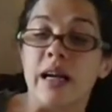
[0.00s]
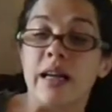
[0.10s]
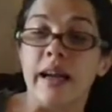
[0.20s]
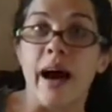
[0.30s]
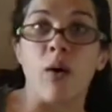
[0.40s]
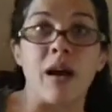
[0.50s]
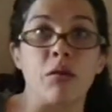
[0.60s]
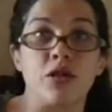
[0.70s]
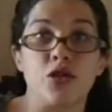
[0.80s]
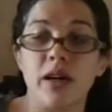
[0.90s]
now
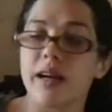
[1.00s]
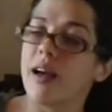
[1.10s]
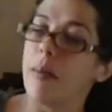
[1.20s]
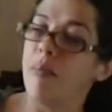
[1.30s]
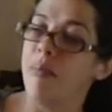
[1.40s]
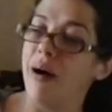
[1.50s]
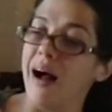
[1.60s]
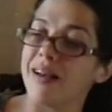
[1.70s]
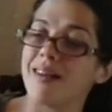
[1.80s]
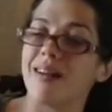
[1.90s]
able to drink,
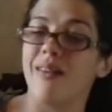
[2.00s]
but